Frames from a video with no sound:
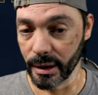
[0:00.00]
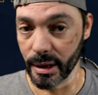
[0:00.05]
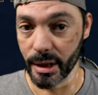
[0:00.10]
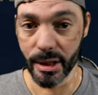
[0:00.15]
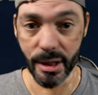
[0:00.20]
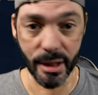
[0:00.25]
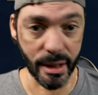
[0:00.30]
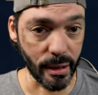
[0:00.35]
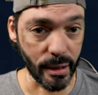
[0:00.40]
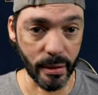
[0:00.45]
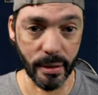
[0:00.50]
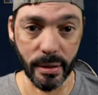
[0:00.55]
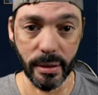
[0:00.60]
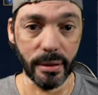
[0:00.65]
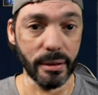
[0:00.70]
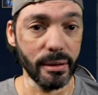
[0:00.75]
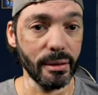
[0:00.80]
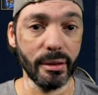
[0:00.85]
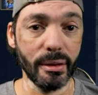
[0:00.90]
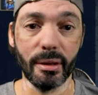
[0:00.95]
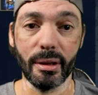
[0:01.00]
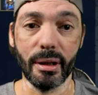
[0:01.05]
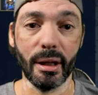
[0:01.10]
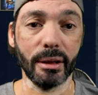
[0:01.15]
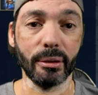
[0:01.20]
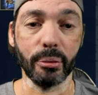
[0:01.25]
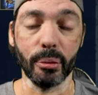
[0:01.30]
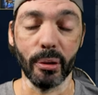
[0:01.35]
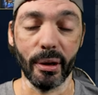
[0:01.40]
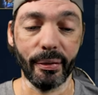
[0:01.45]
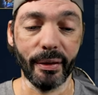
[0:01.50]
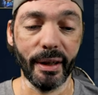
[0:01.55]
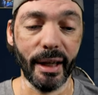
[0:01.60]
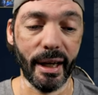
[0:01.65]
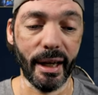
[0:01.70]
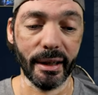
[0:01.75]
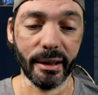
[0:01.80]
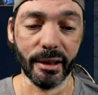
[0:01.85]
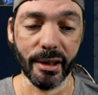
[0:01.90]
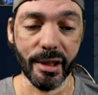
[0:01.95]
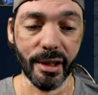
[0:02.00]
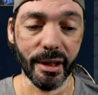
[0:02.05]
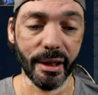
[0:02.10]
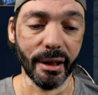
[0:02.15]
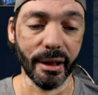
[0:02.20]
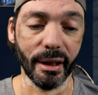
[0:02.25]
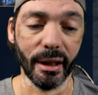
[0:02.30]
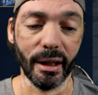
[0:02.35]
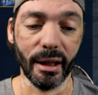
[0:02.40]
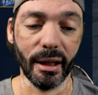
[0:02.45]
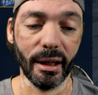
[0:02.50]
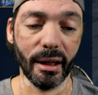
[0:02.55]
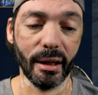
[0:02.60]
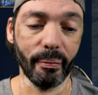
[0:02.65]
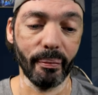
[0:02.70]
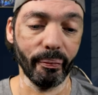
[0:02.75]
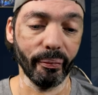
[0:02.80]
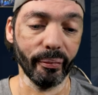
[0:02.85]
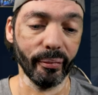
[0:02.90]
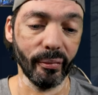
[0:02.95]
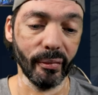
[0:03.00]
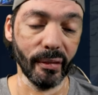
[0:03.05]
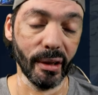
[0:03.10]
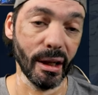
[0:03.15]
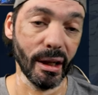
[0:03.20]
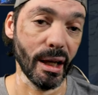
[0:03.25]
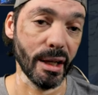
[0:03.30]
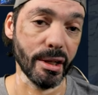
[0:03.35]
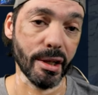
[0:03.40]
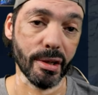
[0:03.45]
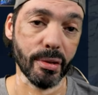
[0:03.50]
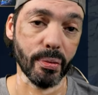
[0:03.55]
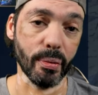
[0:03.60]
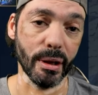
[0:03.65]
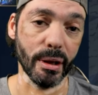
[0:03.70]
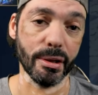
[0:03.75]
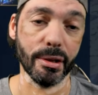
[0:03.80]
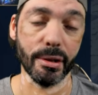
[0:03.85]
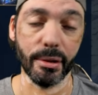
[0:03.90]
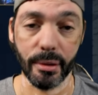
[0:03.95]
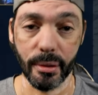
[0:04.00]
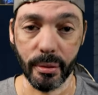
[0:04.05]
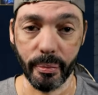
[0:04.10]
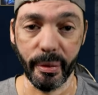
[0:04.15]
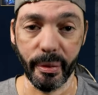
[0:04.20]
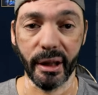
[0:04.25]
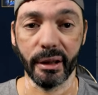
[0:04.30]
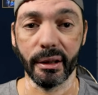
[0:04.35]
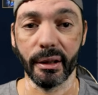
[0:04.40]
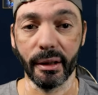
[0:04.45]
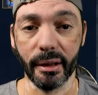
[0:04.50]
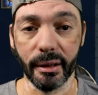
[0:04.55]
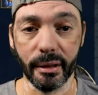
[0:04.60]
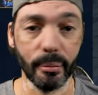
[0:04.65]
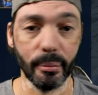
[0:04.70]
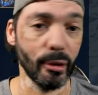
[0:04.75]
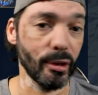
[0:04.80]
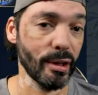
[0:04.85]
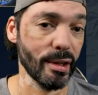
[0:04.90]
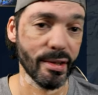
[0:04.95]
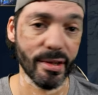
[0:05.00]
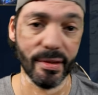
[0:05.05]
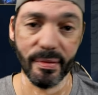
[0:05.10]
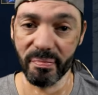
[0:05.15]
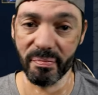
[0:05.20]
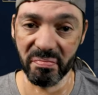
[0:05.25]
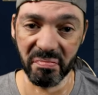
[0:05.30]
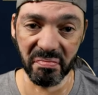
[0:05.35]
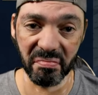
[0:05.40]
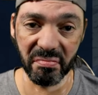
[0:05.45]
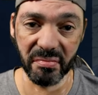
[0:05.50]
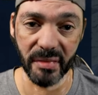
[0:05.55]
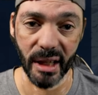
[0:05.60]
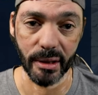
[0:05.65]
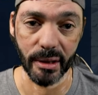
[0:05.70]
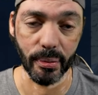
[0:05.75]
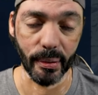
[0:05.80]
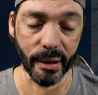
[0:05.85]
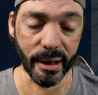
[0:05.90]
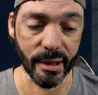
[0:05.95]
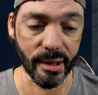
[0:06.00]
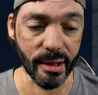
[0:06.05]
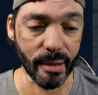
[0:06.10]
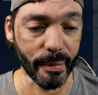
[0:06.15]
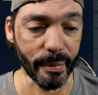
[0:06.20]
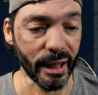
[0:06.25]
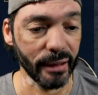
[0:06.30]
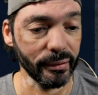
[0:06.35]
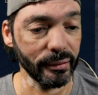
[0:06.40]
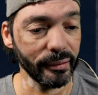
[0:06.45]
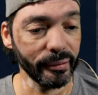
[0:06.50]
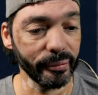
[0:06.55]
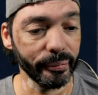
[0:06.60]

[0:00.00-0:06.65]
Still not worth the energy. I just want to be in the leaderboards. That's what it's about.